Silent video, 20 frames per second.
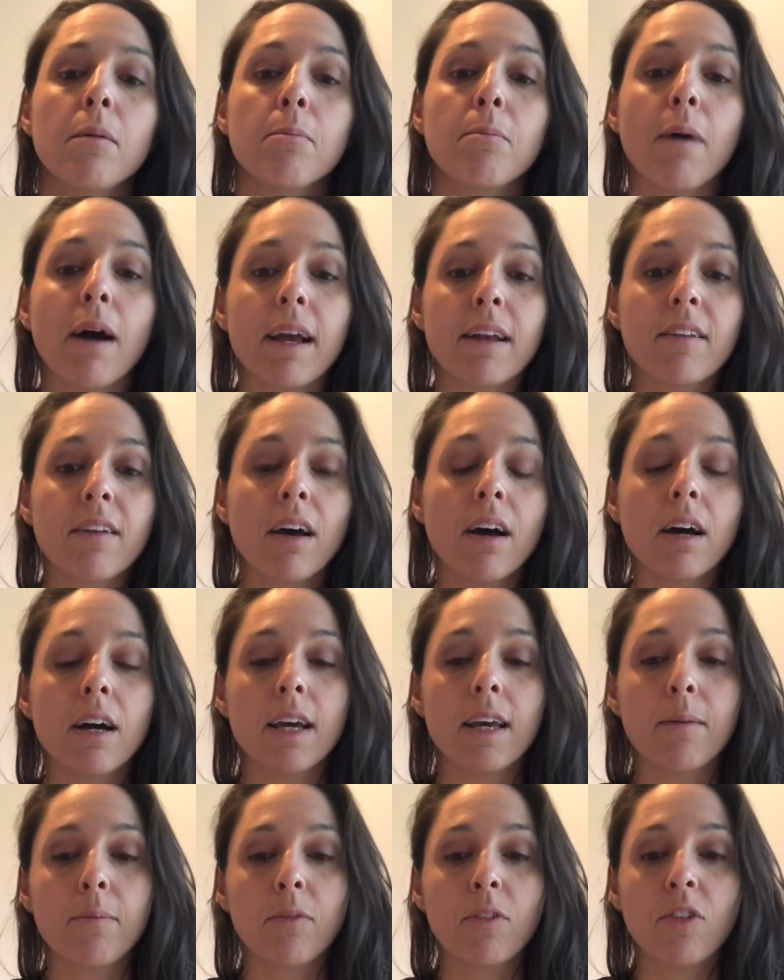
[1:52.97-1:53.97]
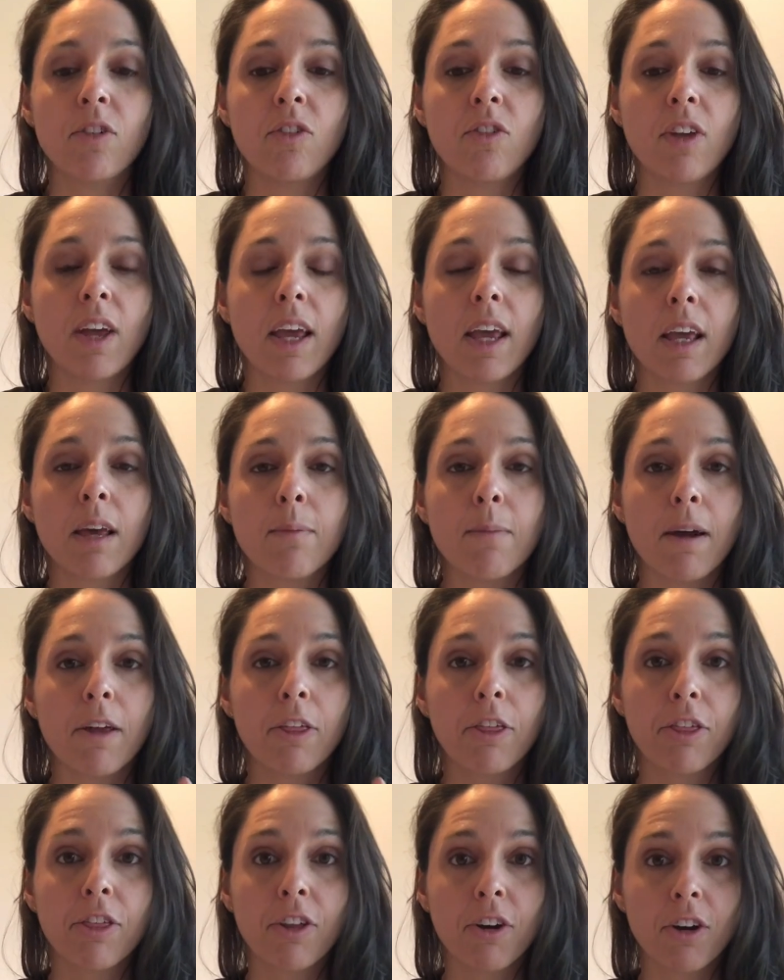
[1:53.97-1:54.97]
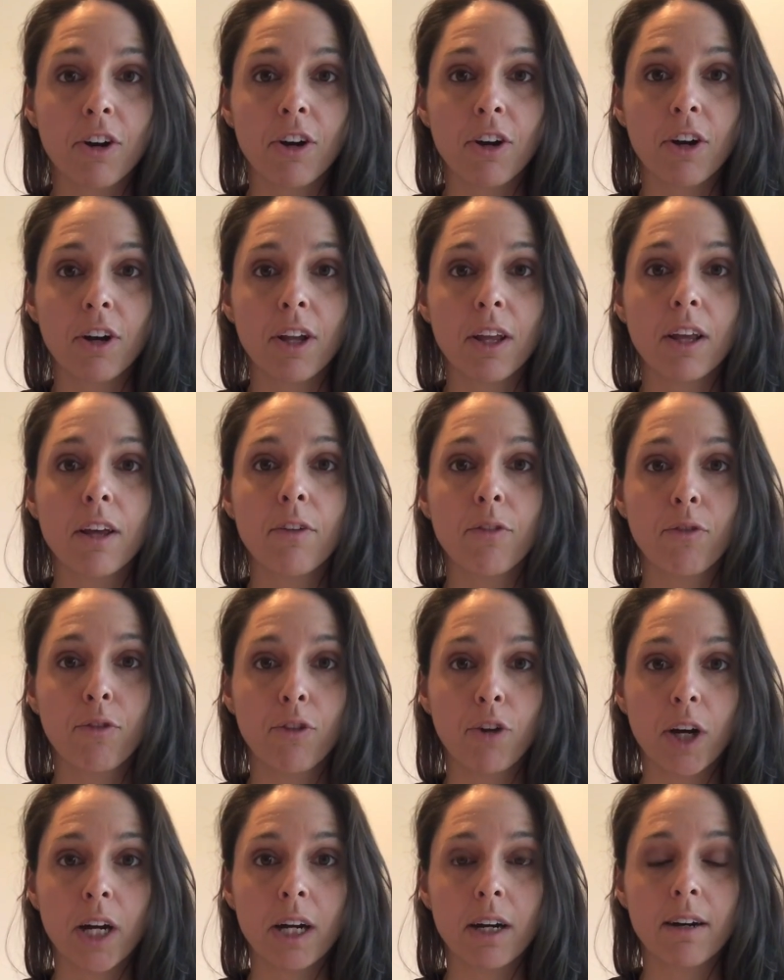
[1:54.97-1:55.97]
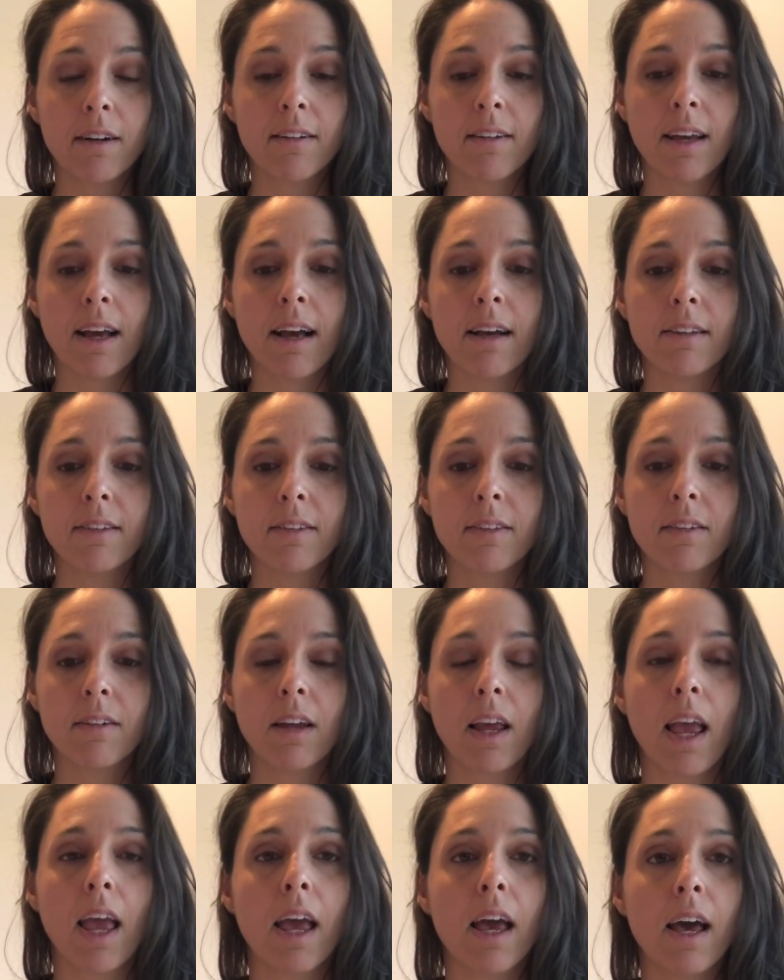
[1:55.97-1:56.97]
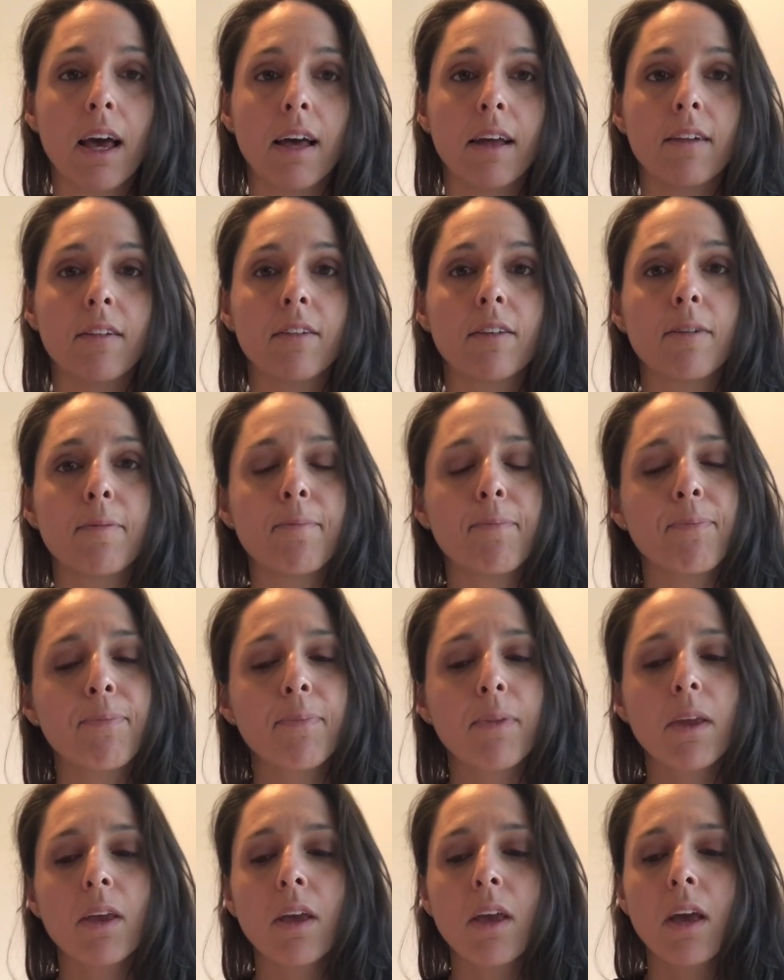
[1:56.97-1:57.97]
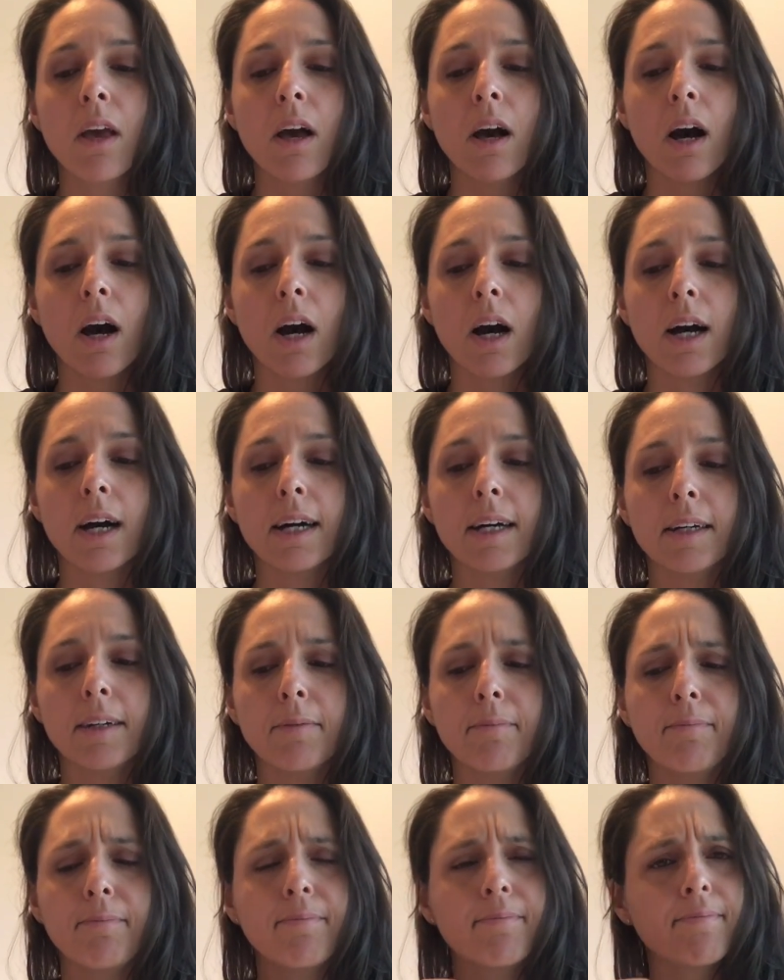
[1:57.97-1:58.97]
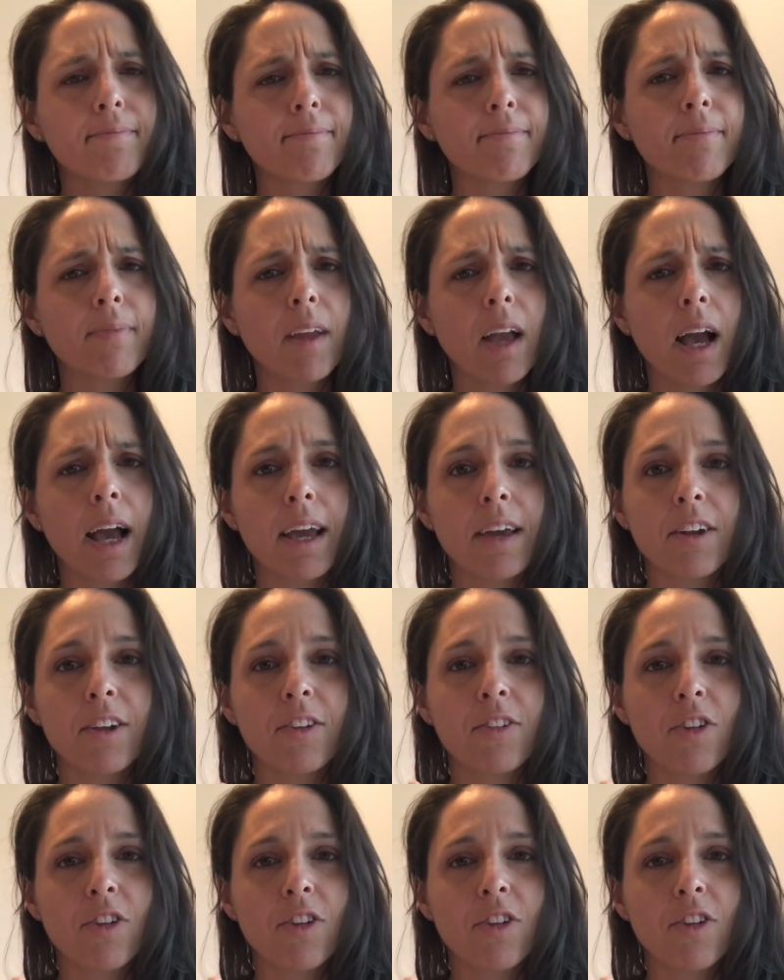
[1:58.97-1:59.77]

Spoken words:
my time to take my third FREER test, and I'm going to